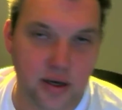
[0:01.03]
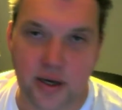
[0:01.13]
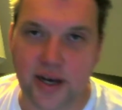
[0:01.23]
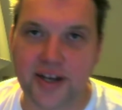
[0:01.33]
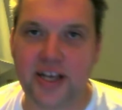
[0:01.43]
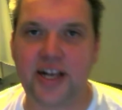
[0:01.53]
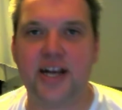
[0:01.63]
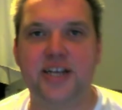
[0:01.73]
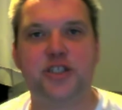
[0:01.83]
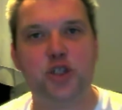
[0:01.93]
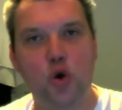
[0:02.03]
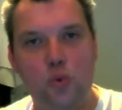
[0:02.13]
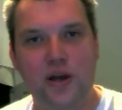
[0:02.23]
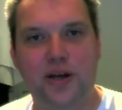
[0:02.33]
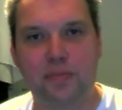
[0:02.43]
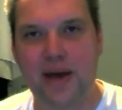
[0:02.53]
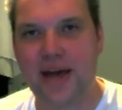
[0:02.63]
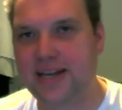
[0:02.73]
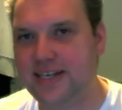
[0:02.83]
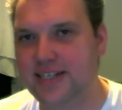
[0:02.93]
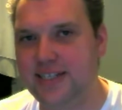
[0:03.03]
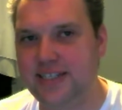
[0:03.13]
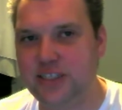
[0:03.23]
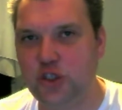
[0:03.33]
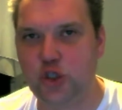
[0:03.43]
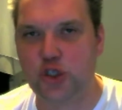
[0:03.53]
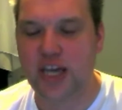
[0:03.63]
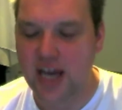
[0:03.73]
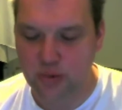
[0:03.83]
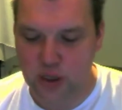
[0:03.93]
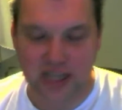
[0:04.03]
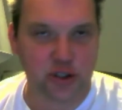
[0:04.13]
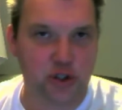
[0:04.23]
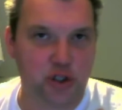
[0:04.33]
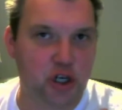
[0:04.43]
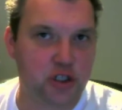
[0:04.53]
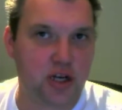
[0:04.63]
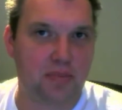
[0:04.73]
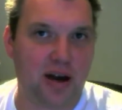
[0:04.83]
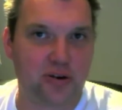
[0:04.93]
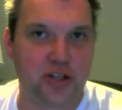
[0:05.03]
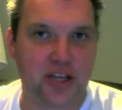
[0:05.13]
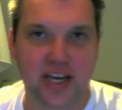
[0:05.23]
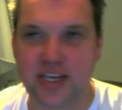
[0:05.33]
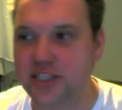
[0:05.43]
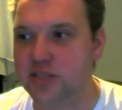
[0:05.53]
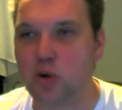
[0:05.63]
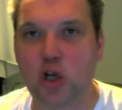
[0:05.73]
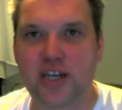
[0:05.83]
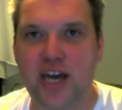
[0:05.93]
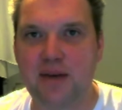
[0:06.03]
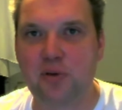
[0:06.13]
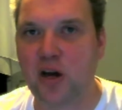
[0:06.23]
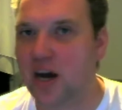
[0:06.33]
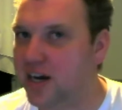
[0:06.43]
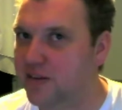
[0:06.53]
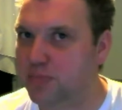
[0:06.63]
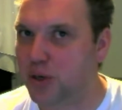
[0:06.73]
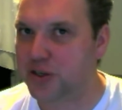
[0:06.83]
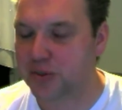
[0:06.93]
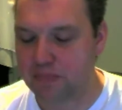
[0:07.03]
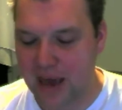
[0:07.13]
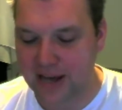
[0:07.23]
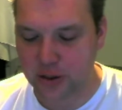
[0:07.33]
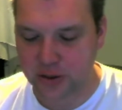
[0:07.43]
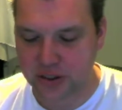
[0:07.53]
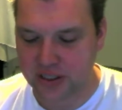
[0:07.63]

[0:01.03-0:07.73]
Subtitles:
Hi there guys, welcome back. Today I would like to talk about a small camera I bought on Banggood.